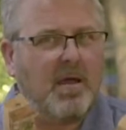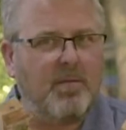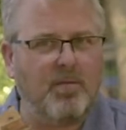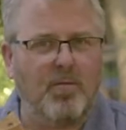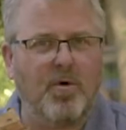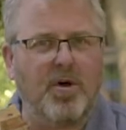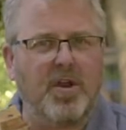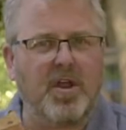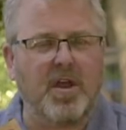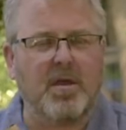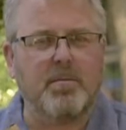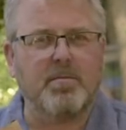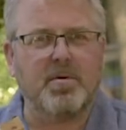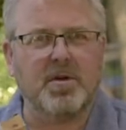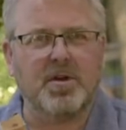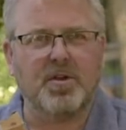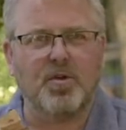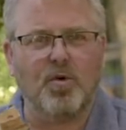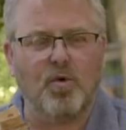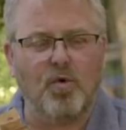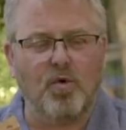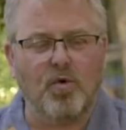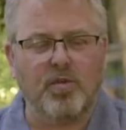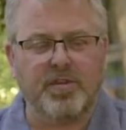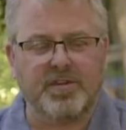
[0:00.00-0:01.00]
what I burn
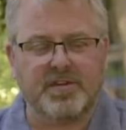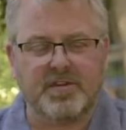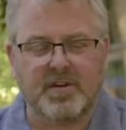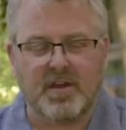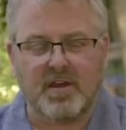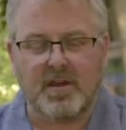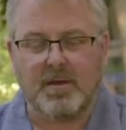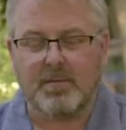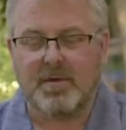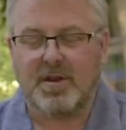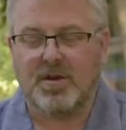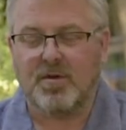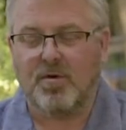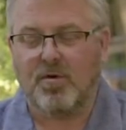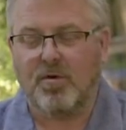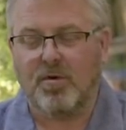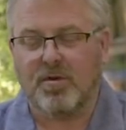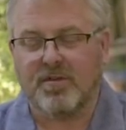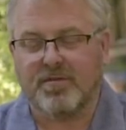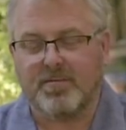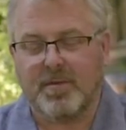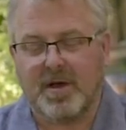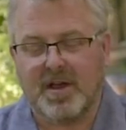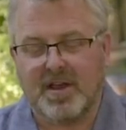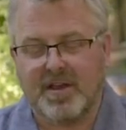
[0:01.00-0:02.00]
all the time in all
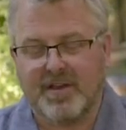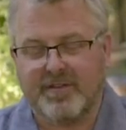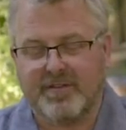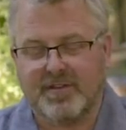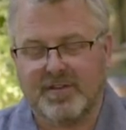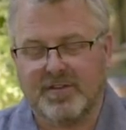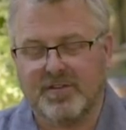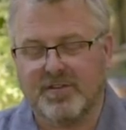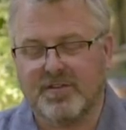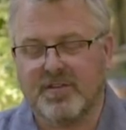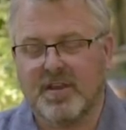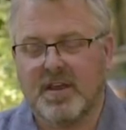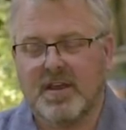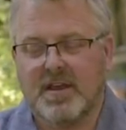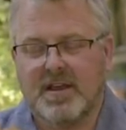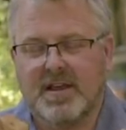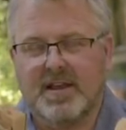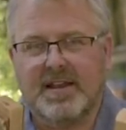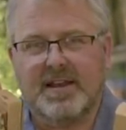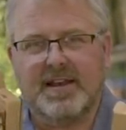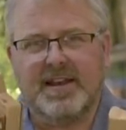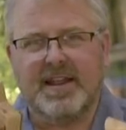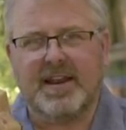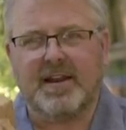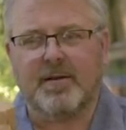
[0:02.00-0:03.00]
of my ovens.
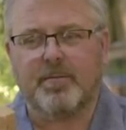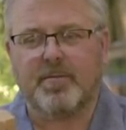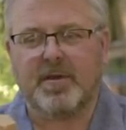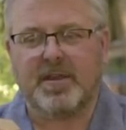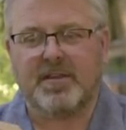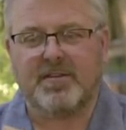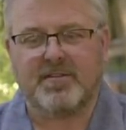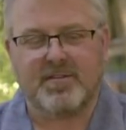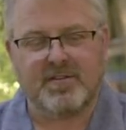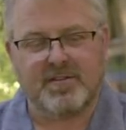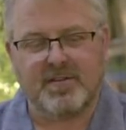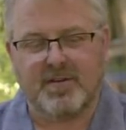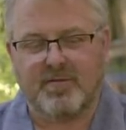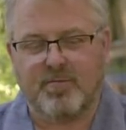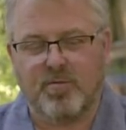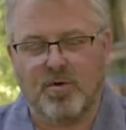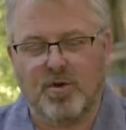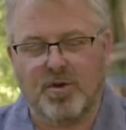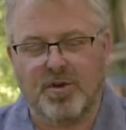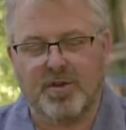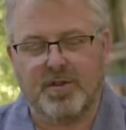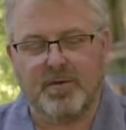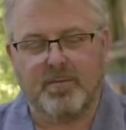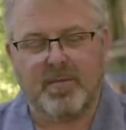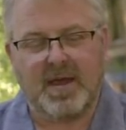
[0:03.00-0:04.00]
Little pieces of
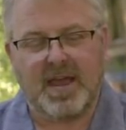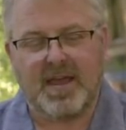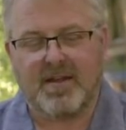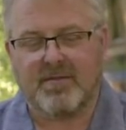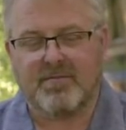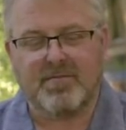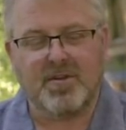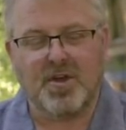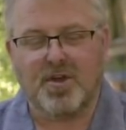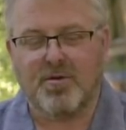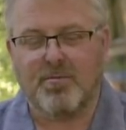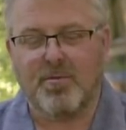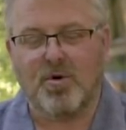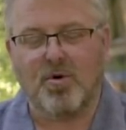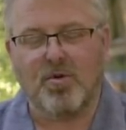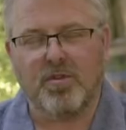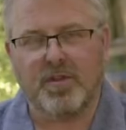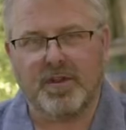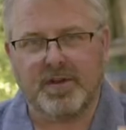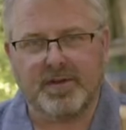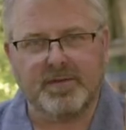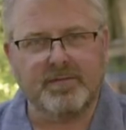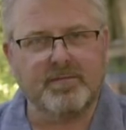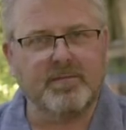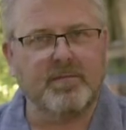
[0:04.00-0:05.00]
wood about no more
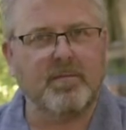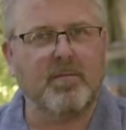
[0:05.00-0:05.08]
than